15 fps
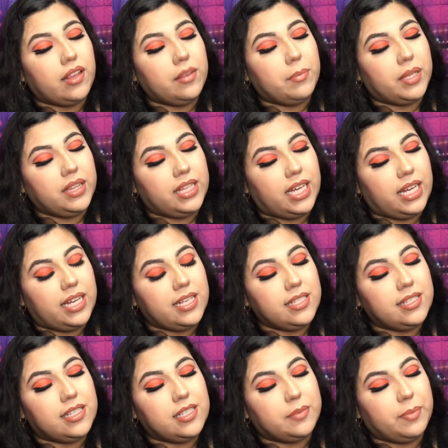
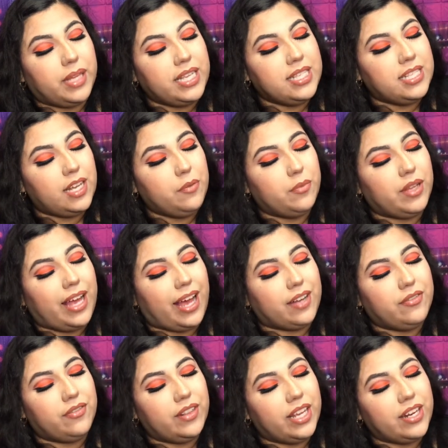manteles, this plate set will add
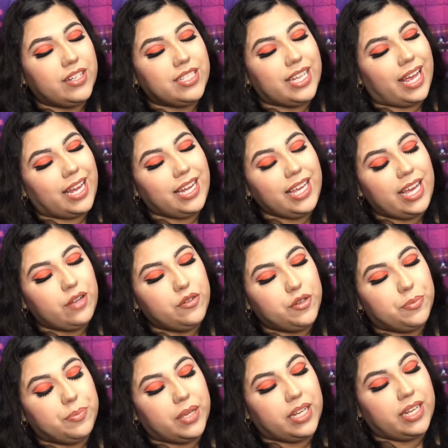flair to any
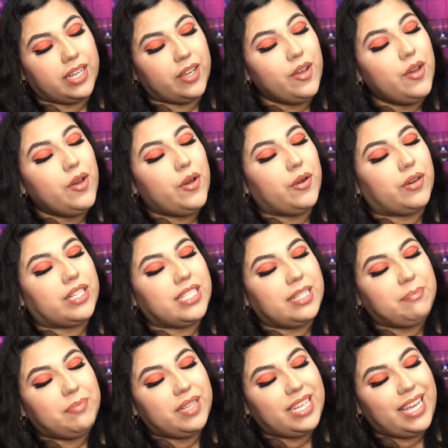outdoor picnic or
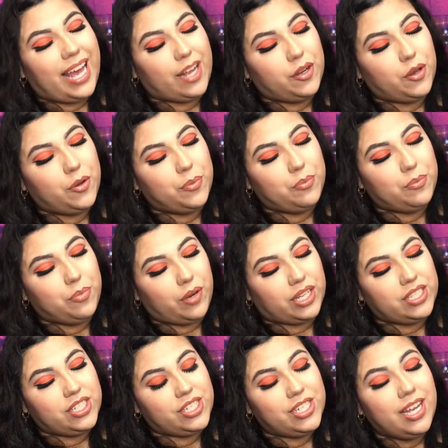simply at-home
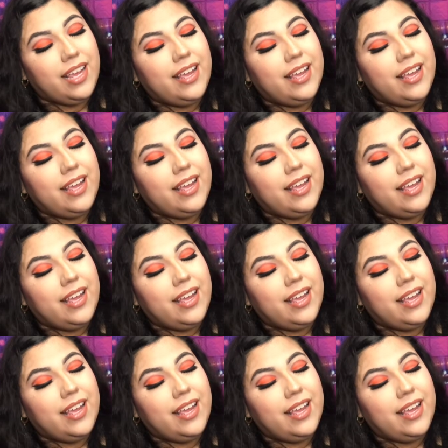brunch.